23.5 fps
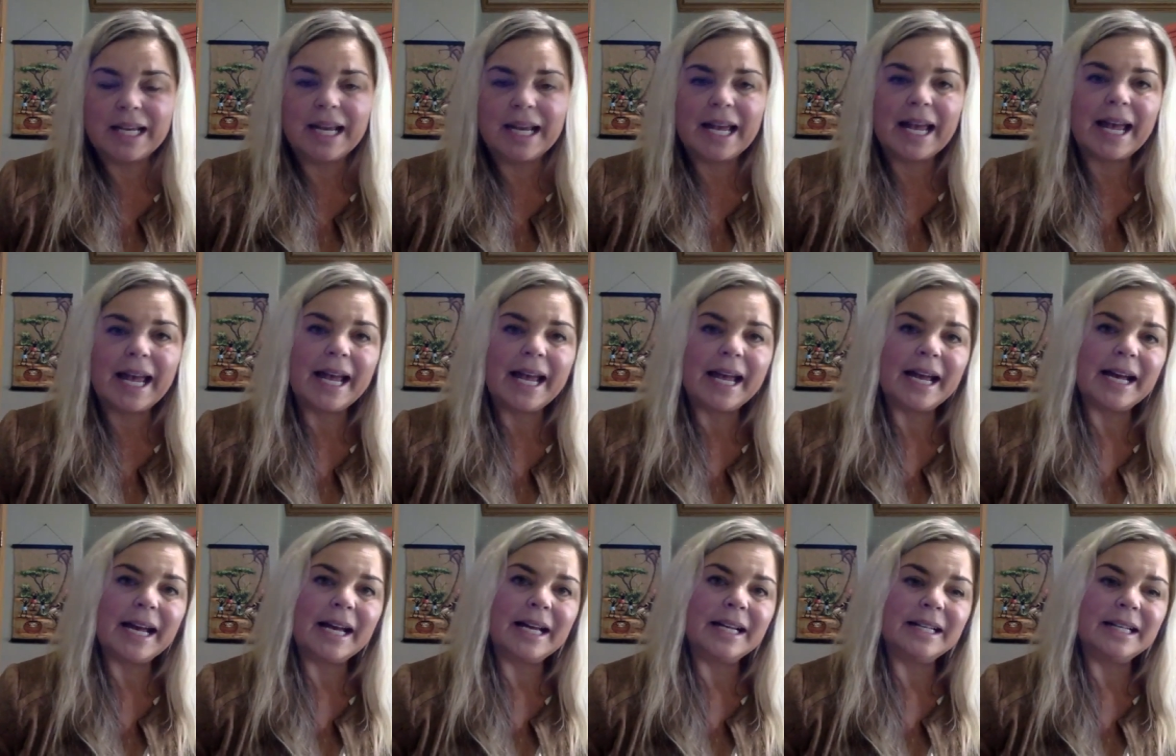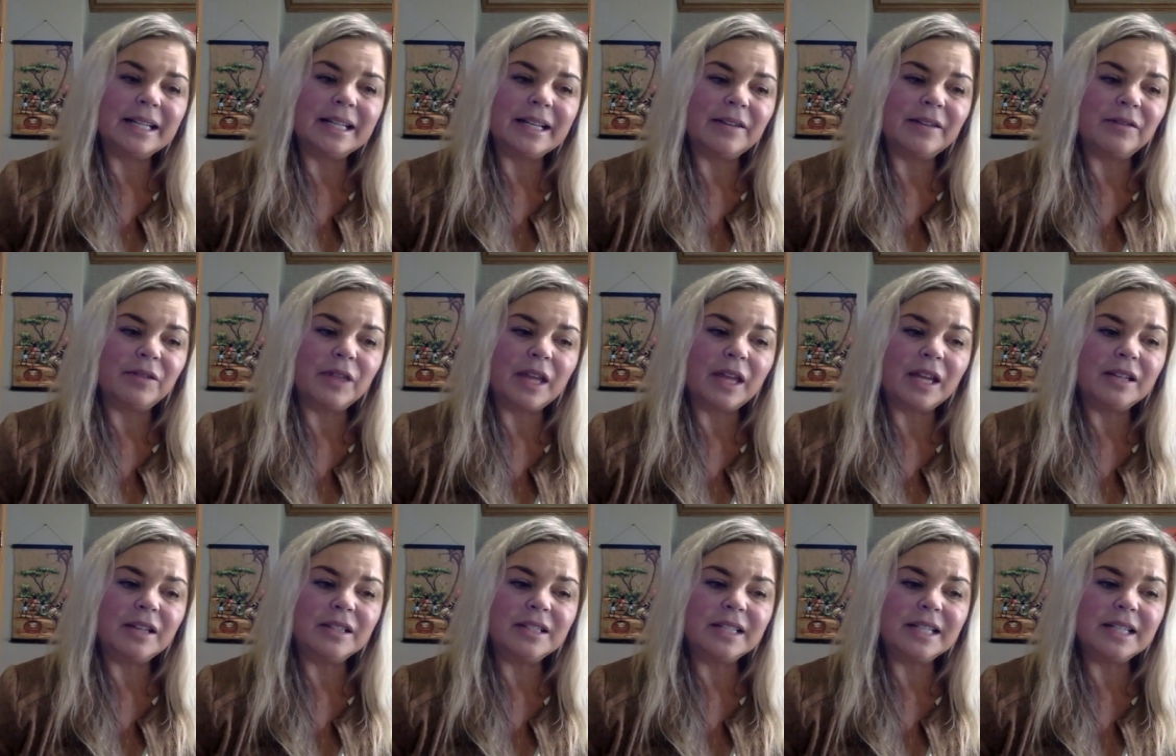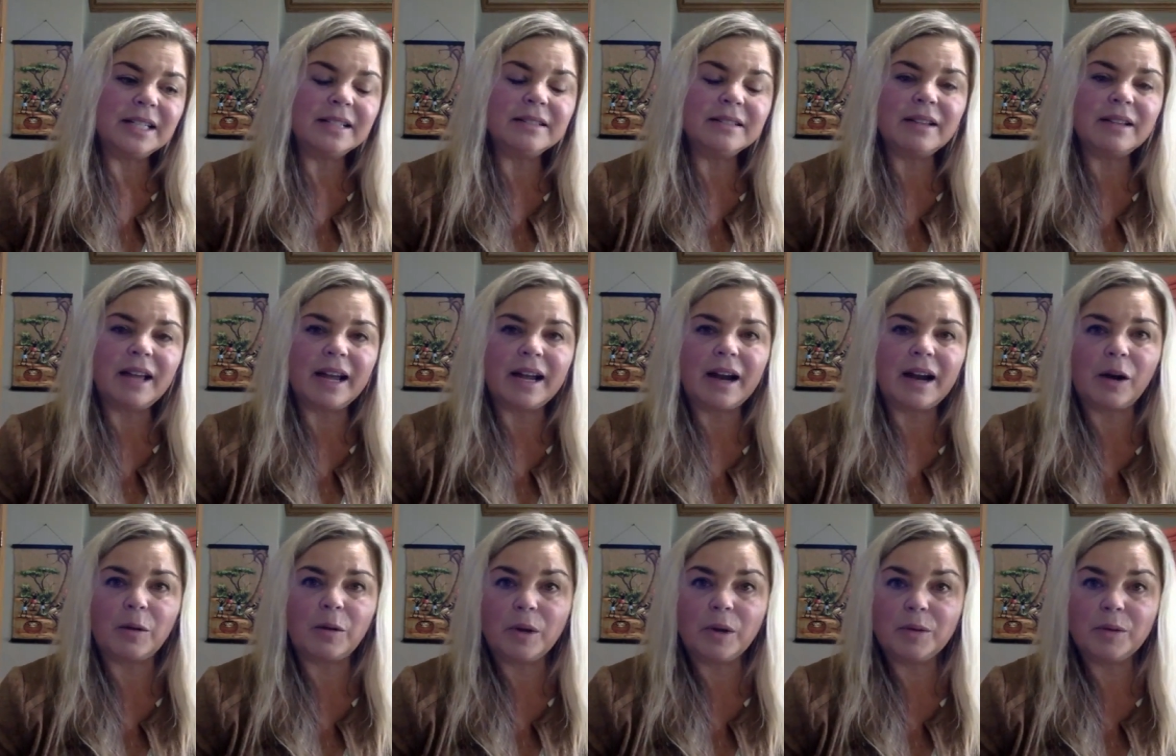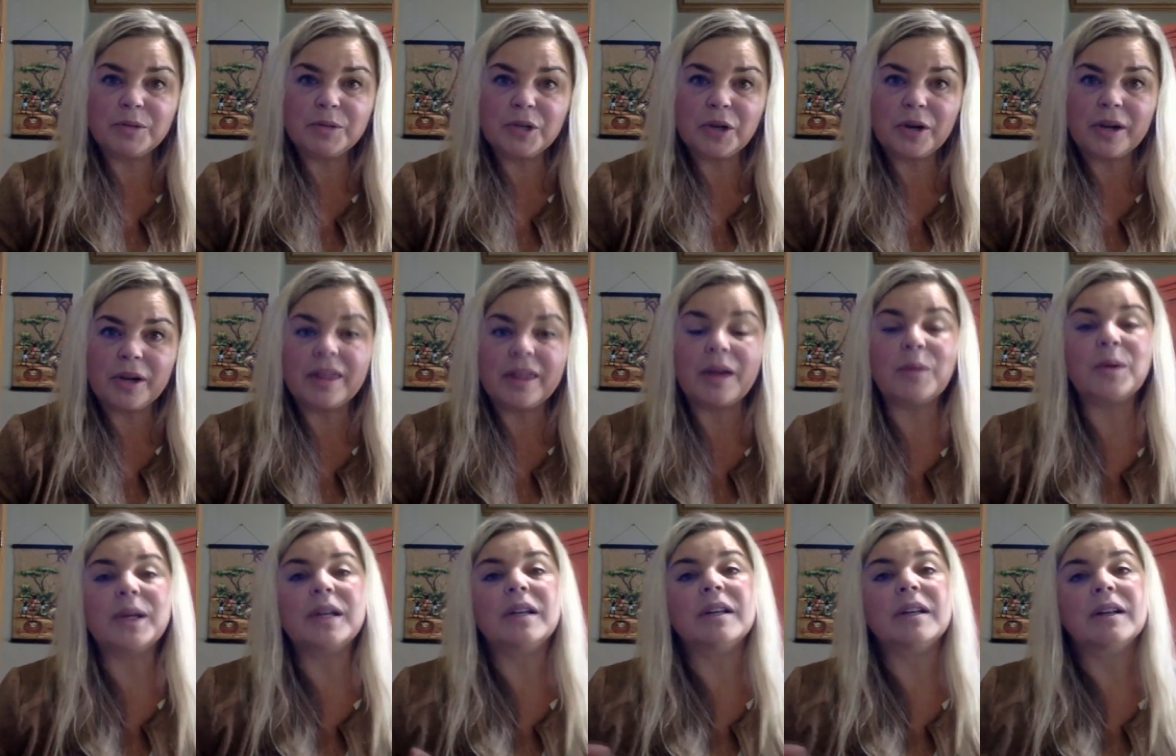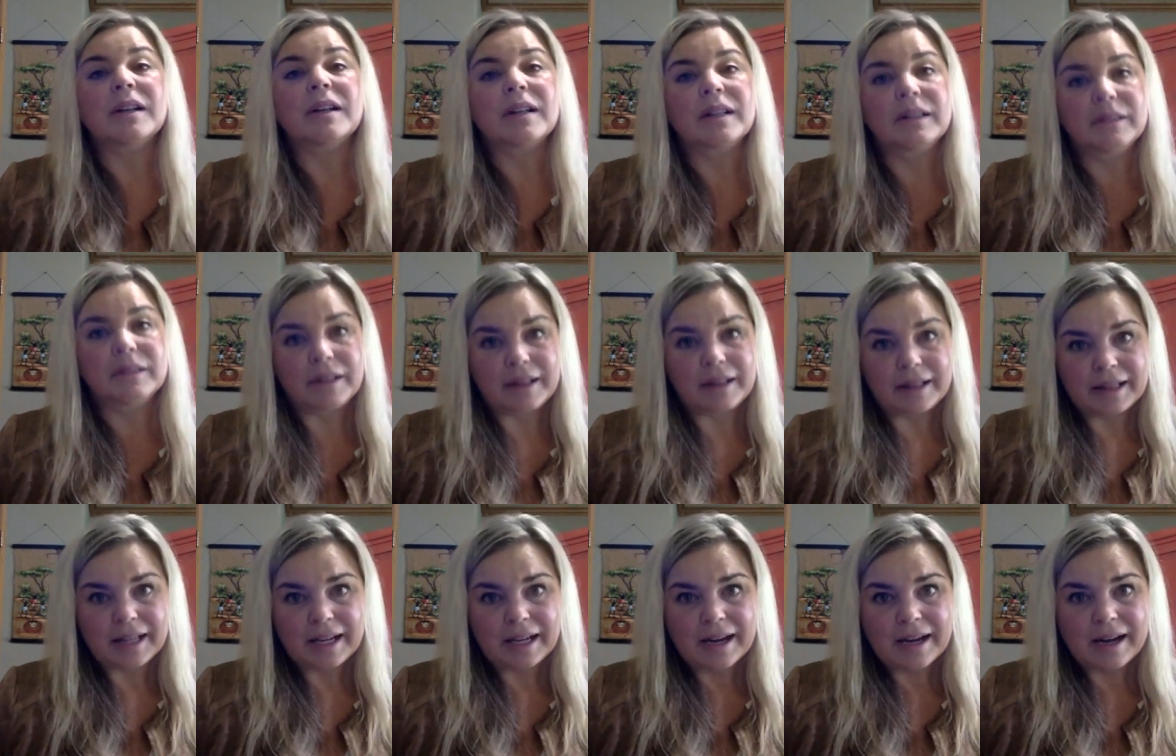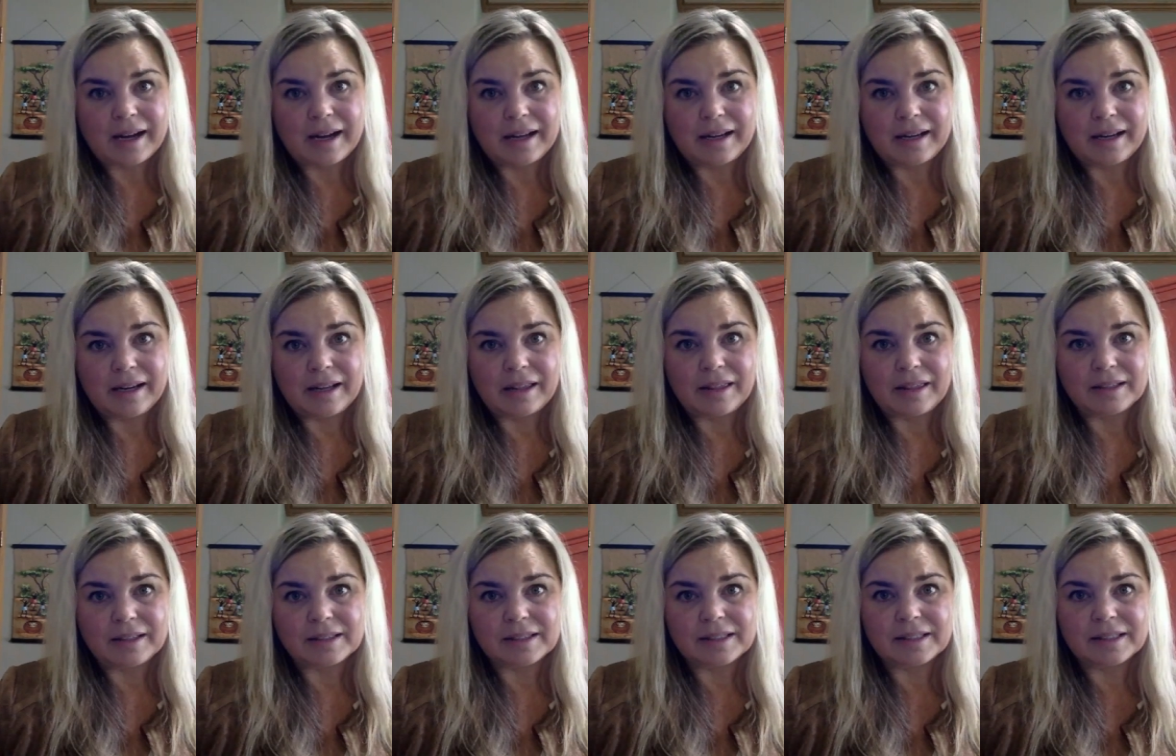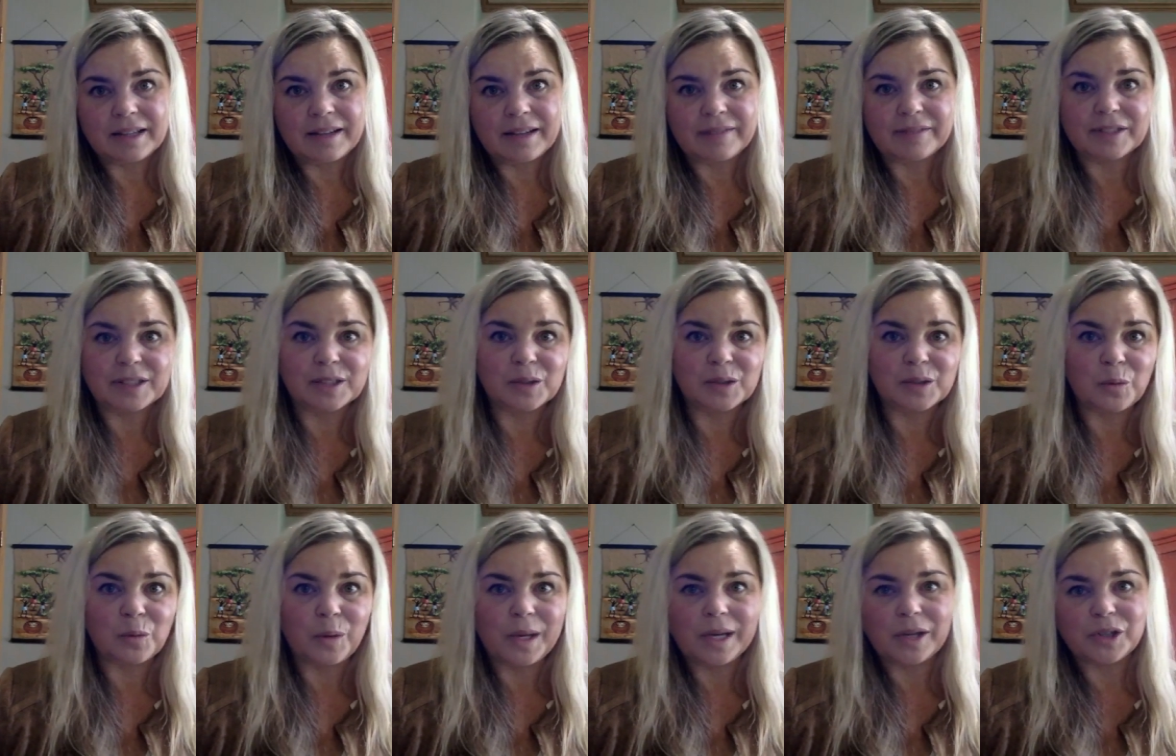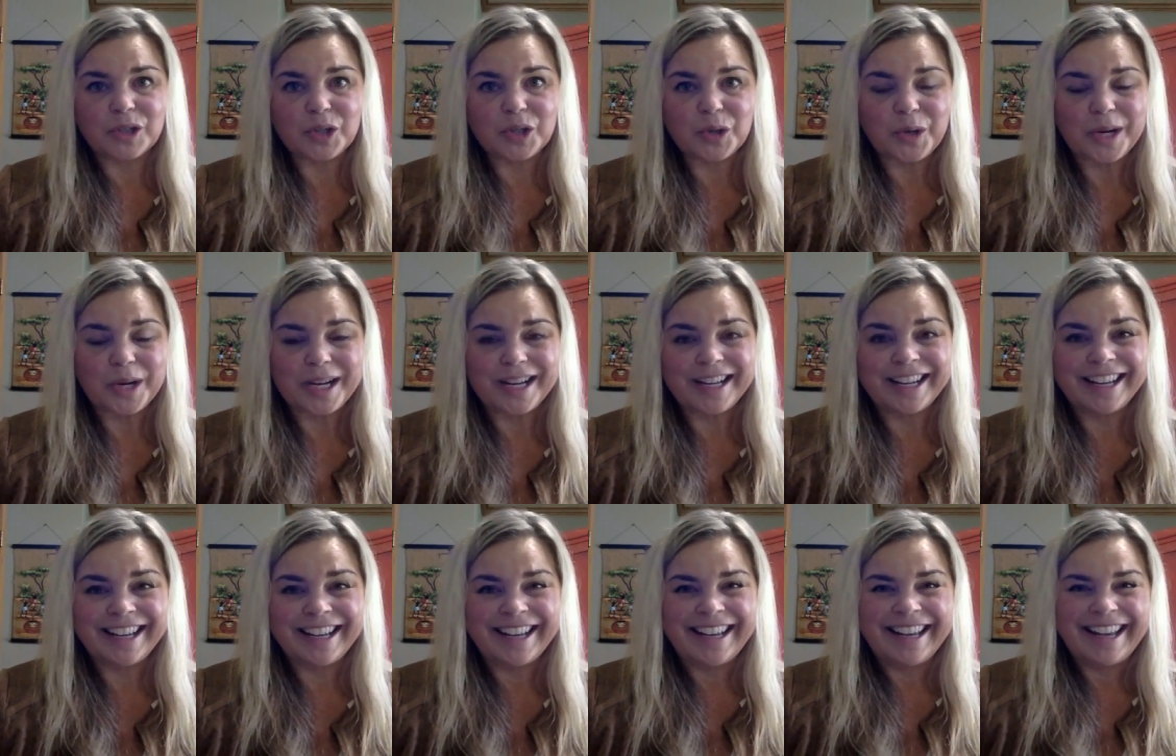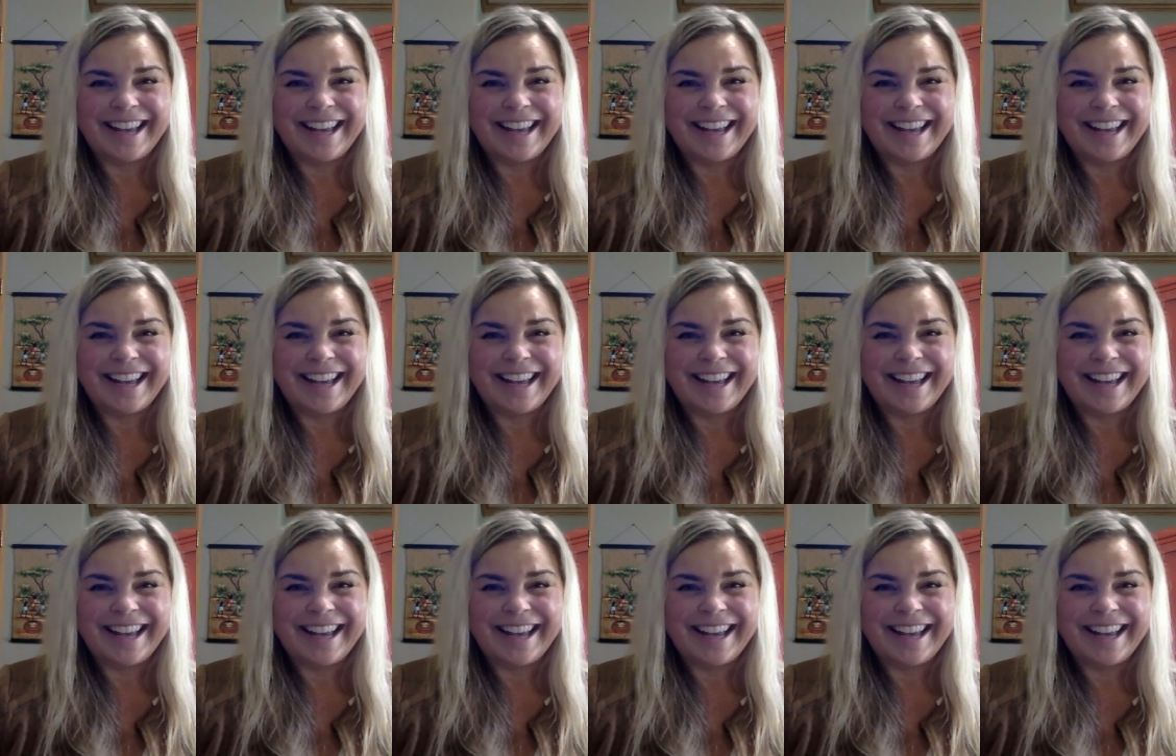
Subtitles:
And if they didn't like our rope toy, they would click on the stuffed squeaker toy.